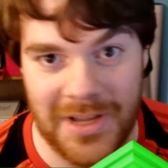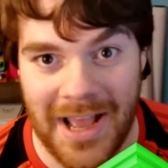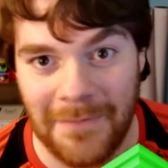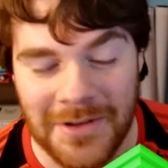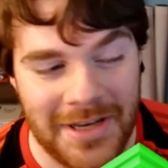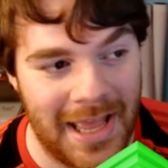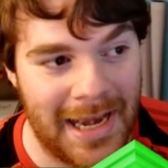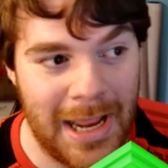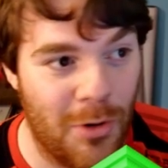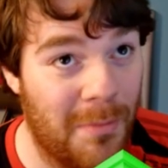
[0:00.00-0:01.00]
happen,
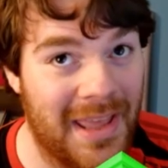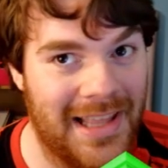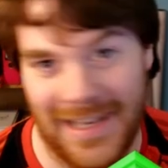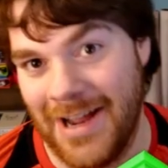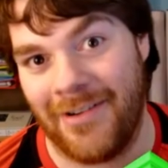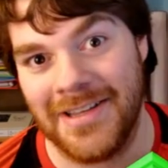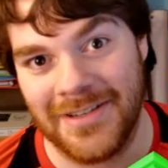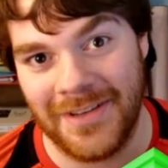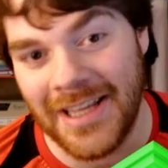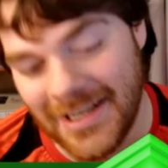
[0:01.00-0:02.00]
and it would be hilarious
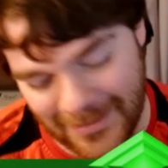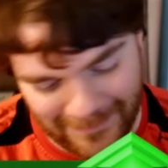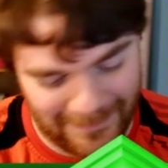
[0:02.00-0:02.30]
if it did.